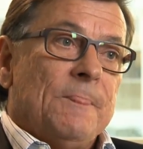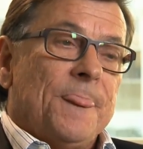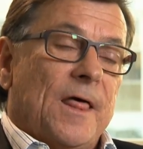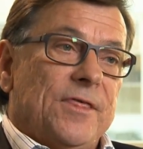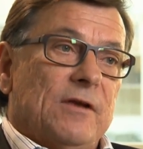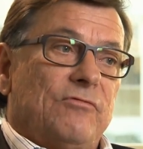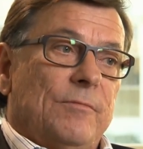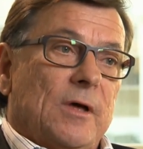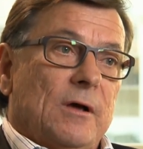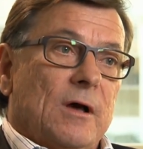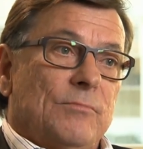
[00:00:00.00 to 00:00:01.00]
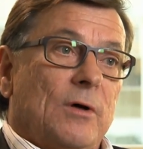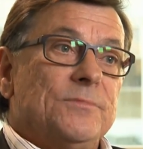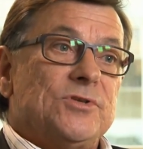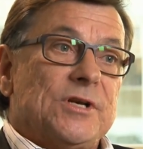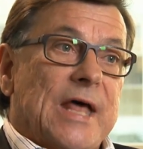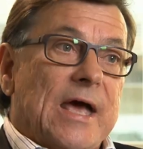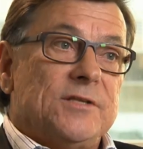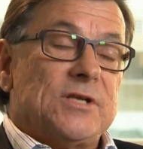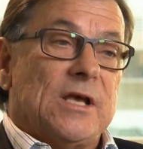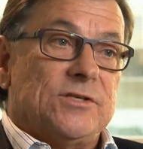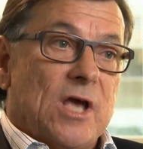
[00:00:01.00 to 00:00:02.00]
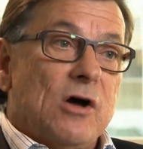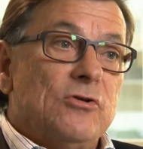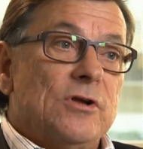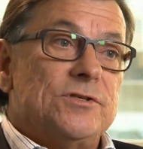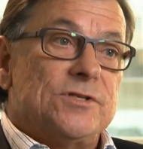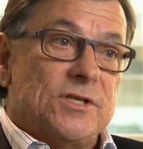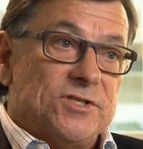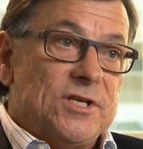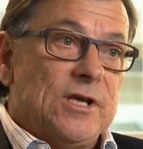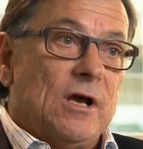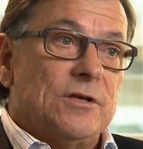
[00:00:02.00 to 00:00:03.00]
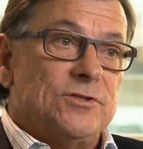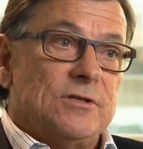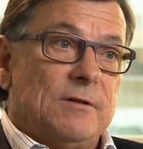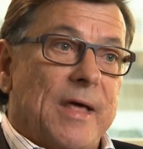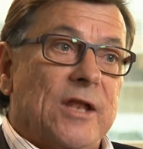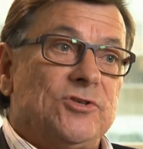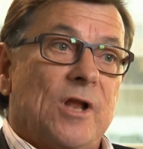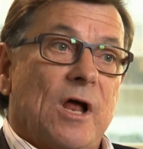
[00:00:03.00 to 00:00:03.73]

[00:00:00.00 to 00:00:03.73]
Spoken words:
I think from a moms and dads as owners, CEOs and managing